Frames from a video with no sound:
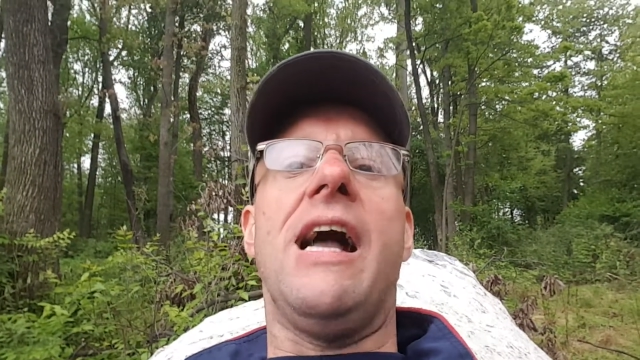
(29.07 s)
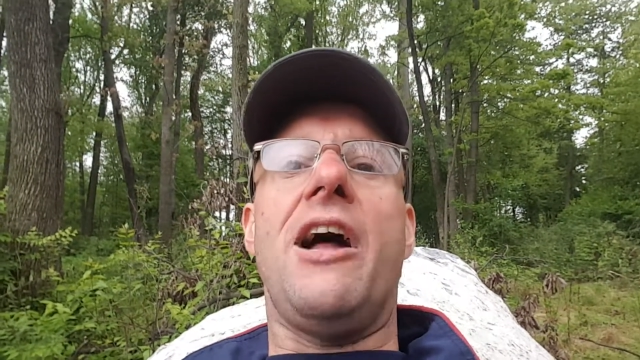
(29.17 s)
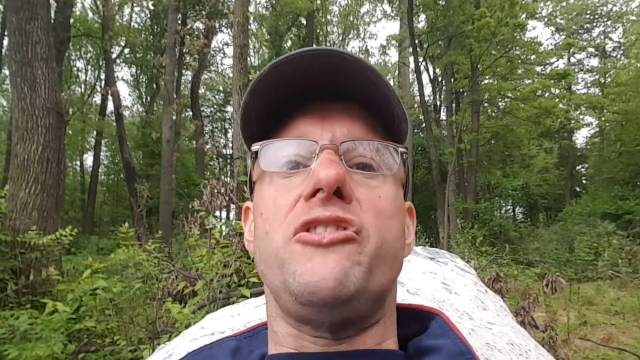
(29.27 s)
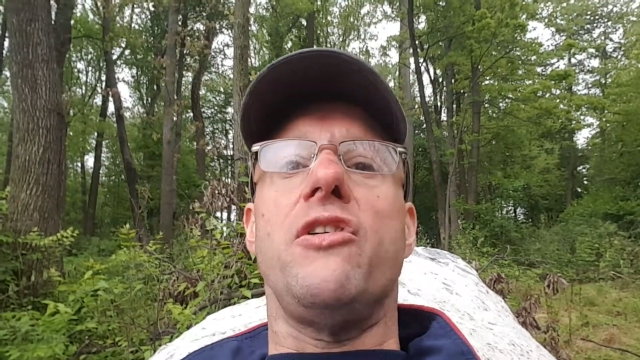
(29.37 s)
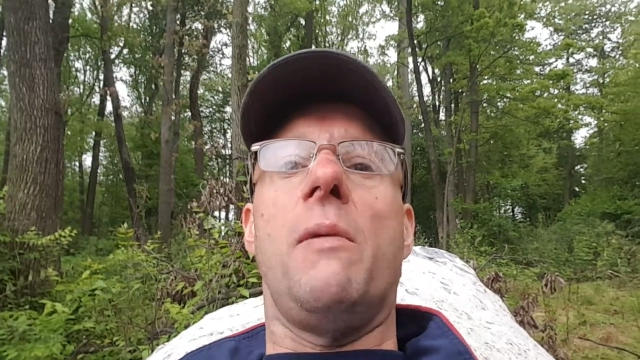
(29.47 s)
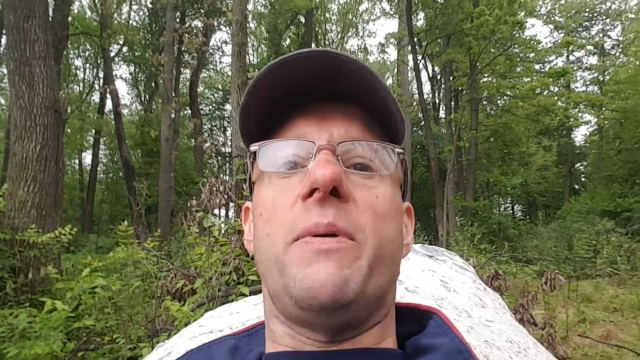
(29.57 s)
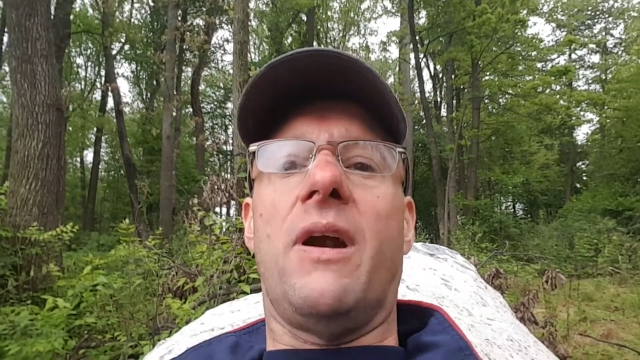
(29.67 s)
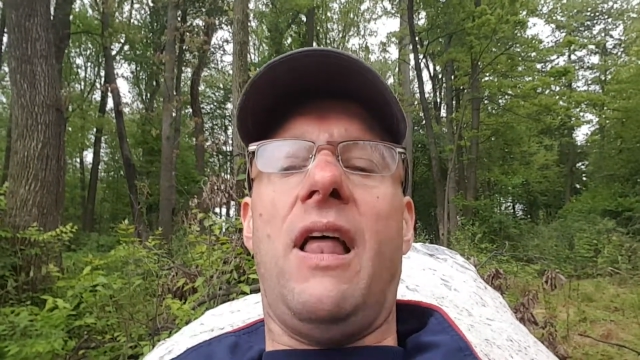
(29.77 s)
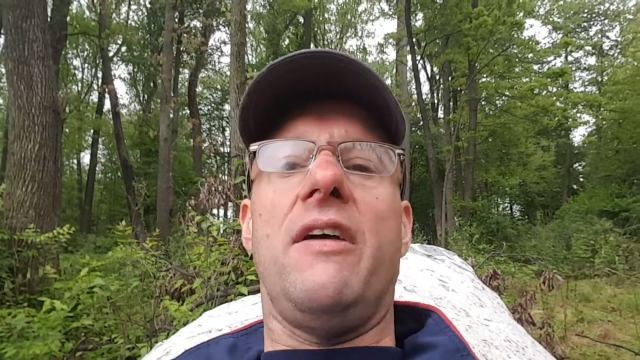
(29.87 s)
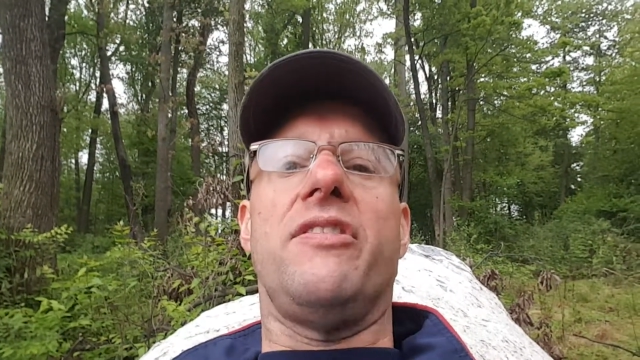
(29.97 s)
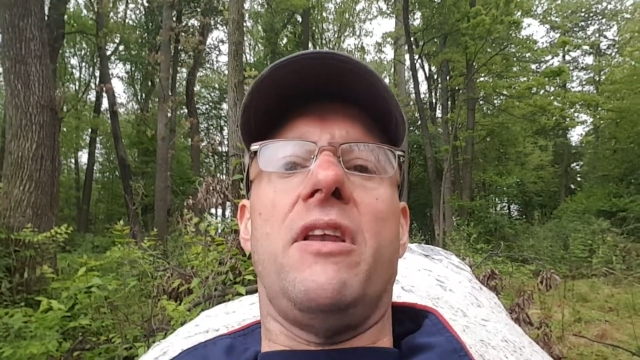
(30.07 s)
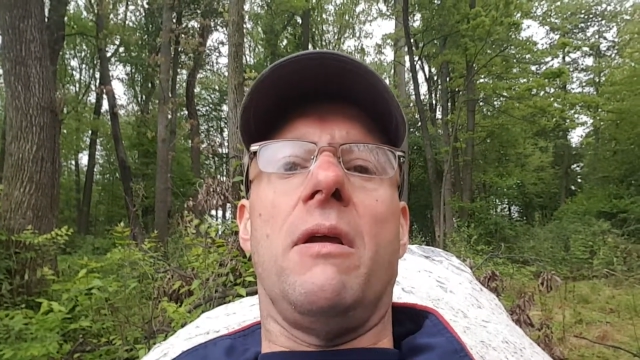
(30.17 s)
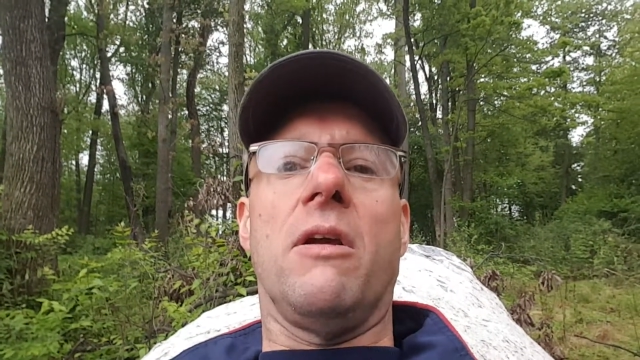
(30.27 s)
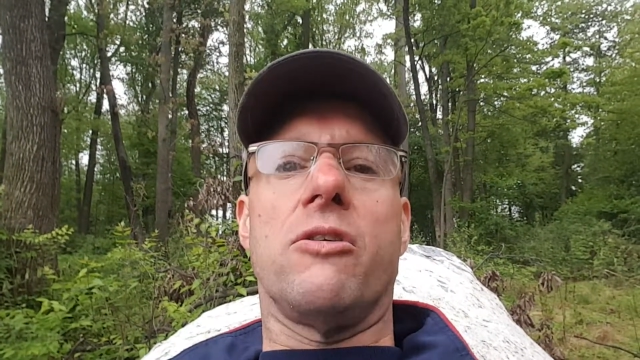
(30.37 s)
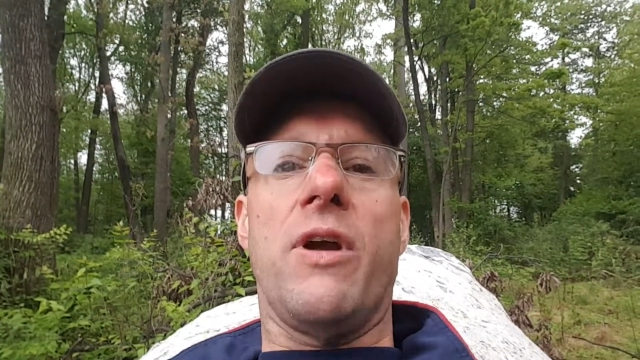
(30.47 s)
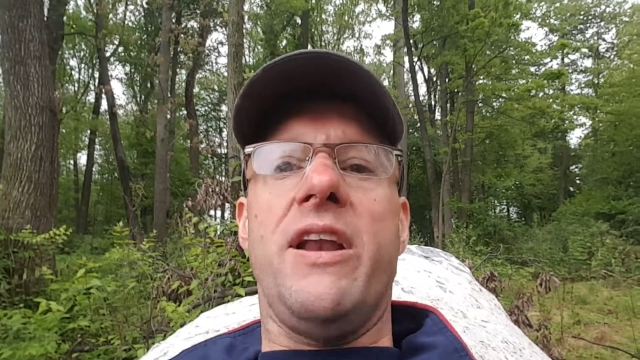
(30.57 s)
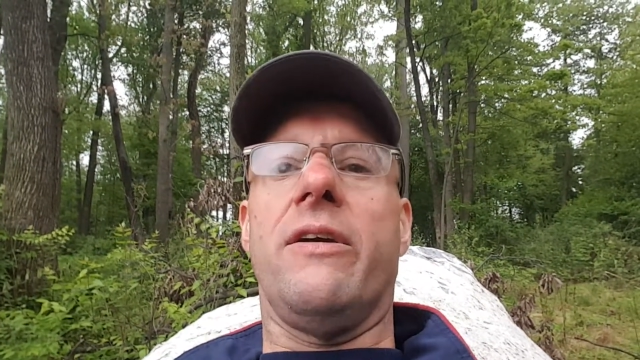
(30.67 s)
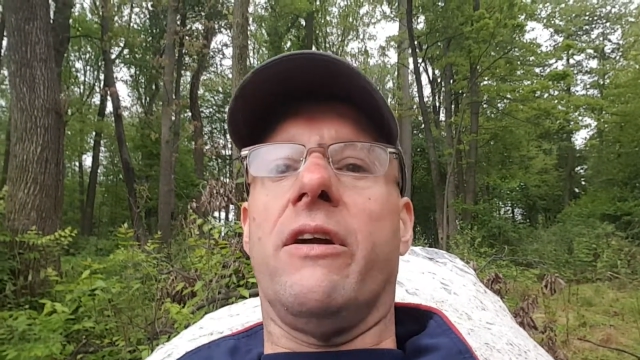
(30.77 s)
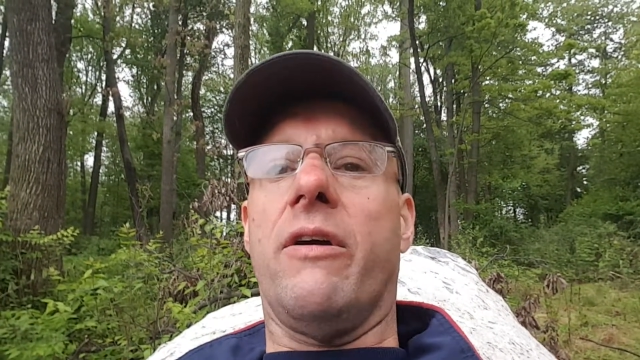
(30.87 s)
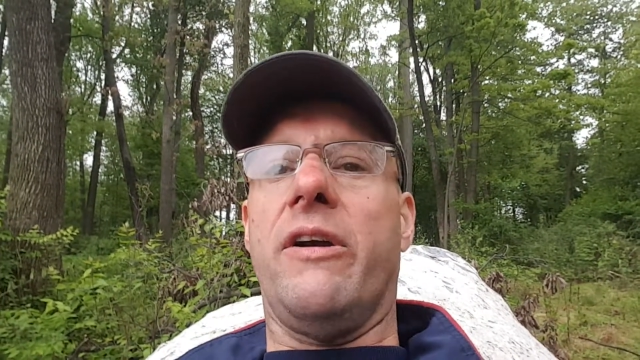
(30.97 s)
God show up in our lives in a
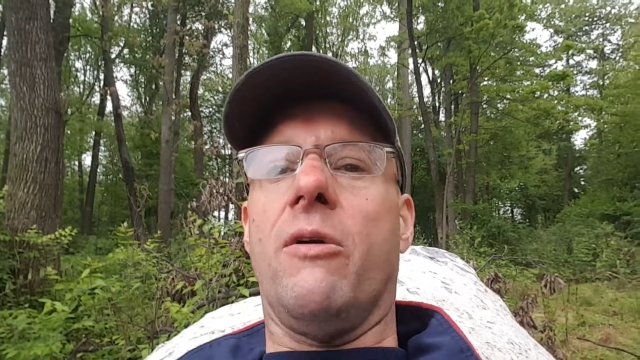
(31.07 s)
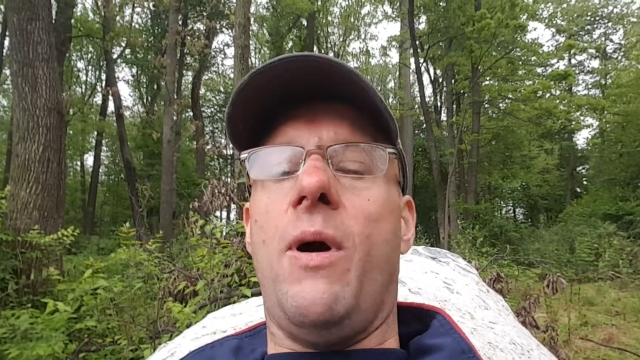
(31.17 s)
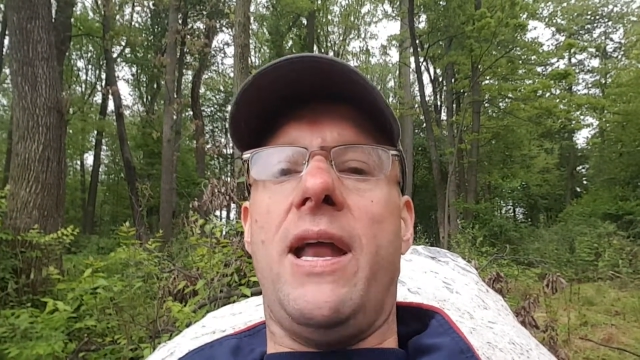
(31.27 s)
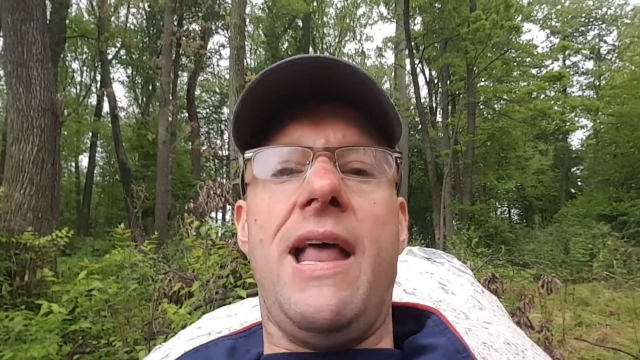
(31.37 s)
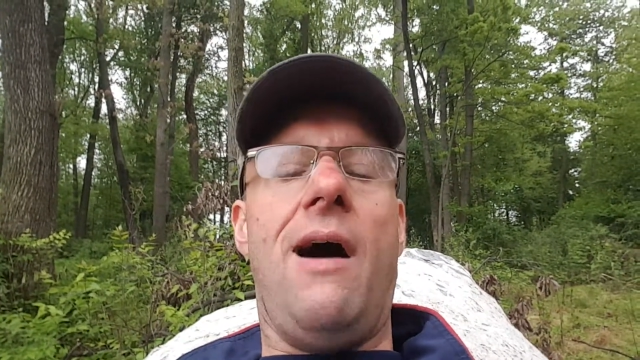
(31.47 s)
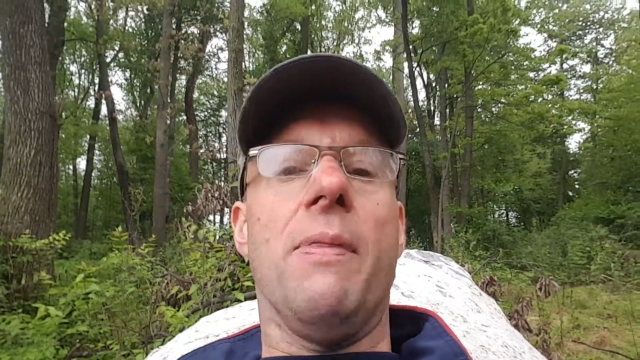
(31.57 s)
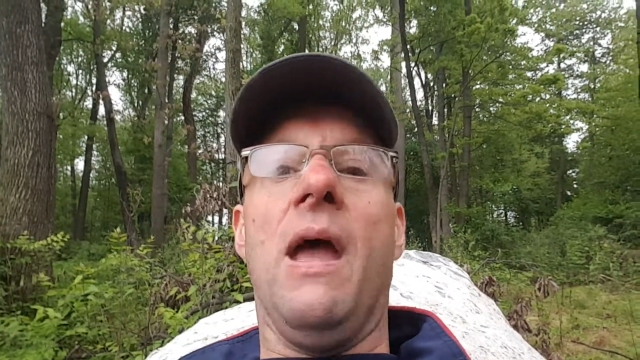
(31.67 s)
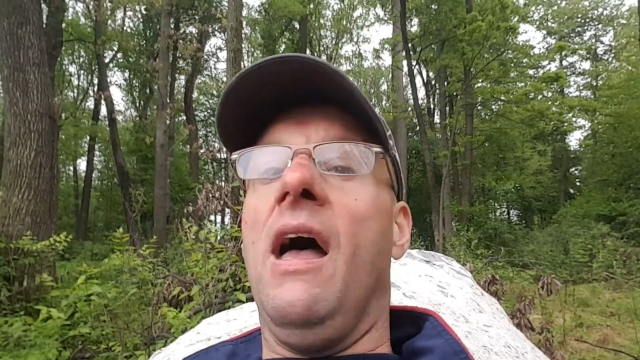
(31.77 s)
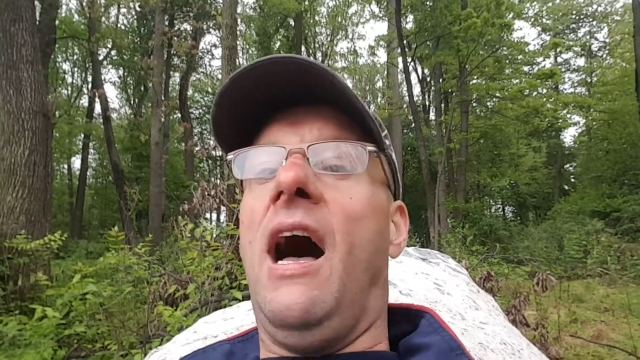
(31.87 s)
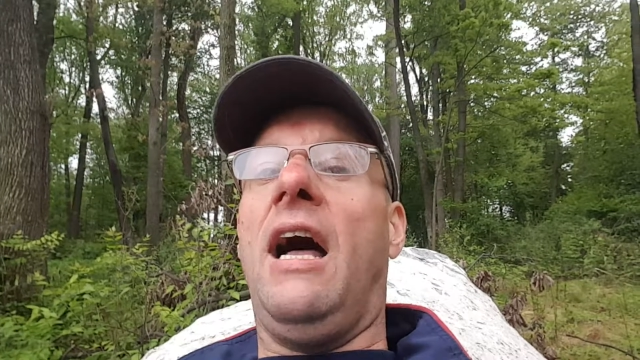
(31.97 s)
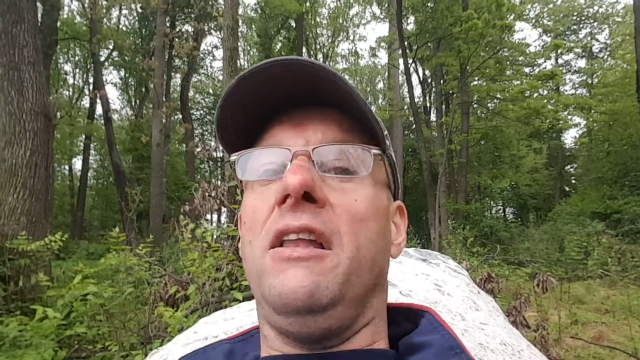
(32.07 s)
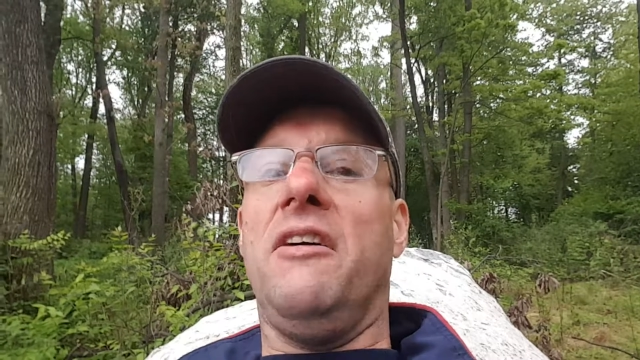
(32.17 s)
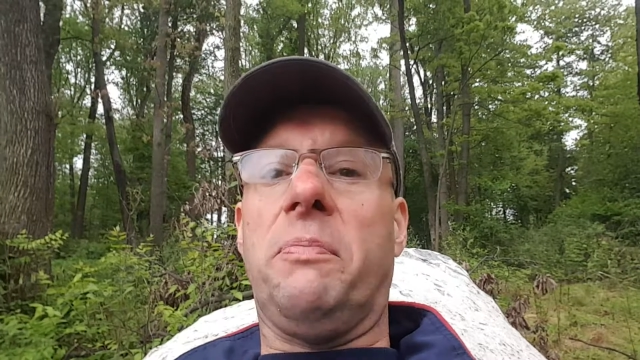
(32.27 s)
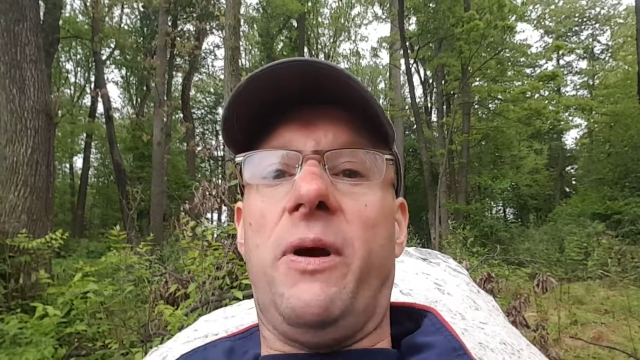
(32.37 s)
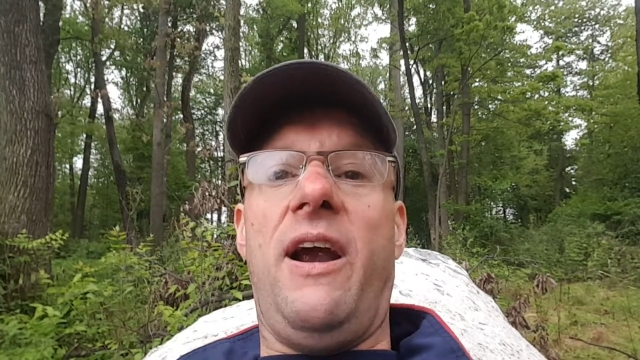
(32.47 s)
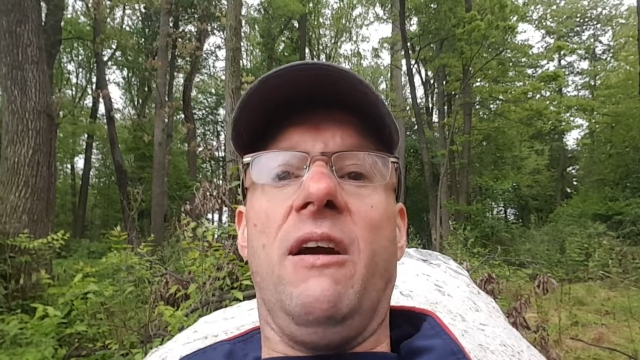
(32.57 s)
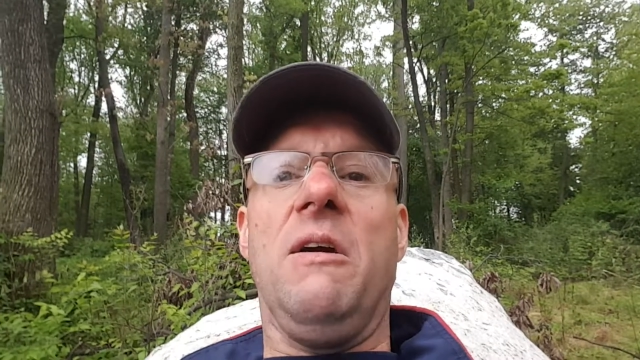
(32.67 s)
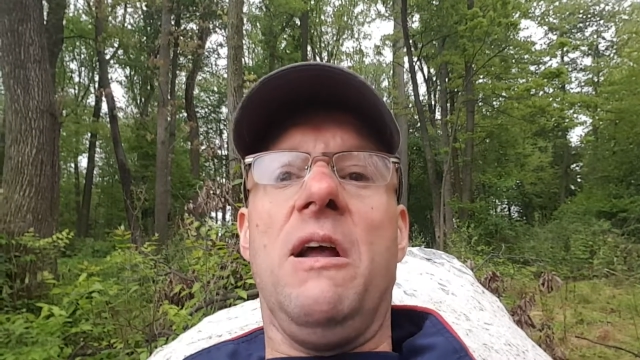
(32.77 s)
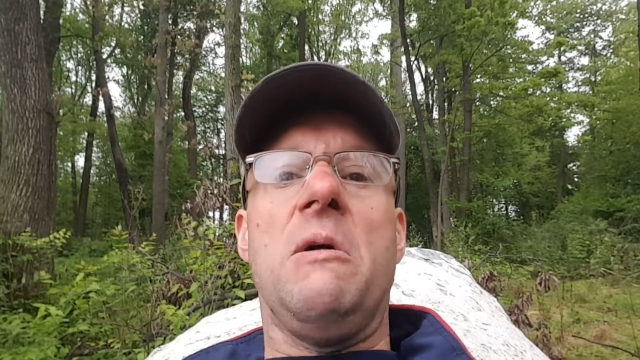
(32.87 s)
greater and greater way? Now, I love prayer.